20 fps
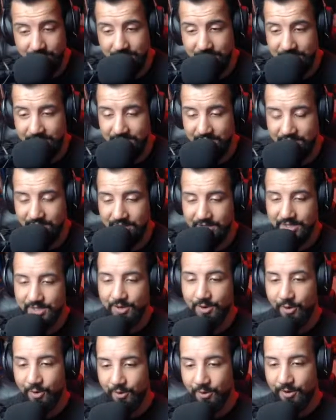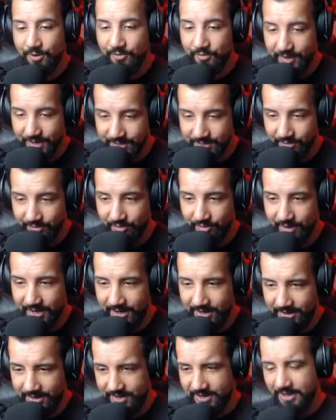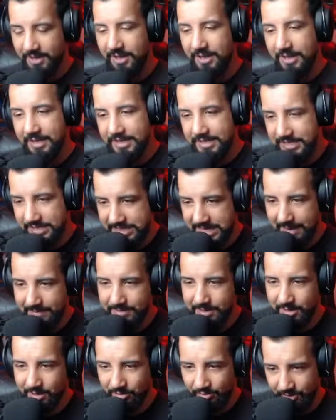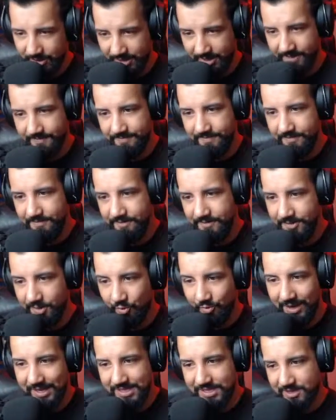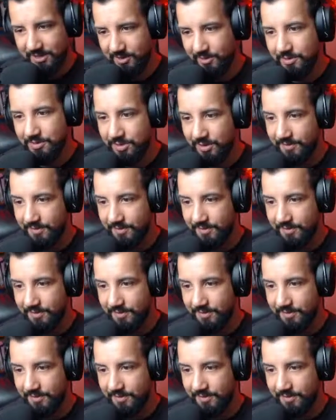such as corn, razor grain, snaptail reed from the west coast of the